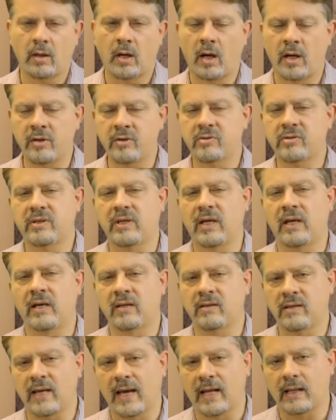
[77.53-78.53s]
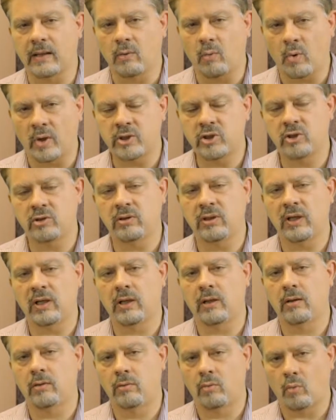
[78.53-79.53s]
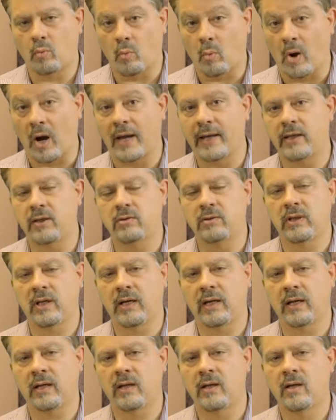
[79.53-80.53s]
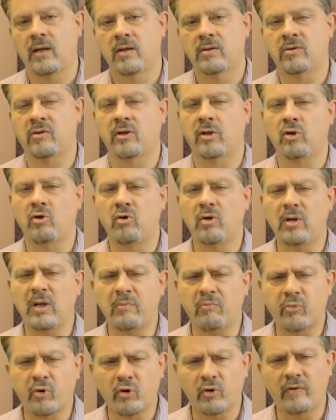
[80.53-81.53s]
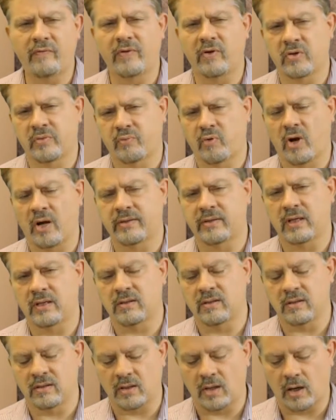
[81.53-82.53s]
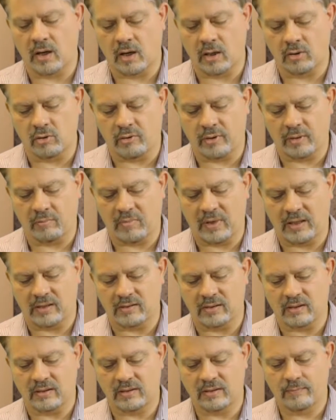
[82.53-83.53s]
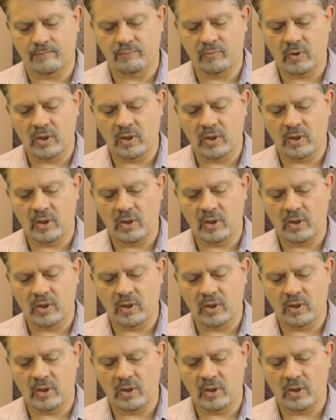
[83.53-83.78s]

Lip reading: Understand exactly what you did, why you did it, so that you can improve those processes on an ongoing basis.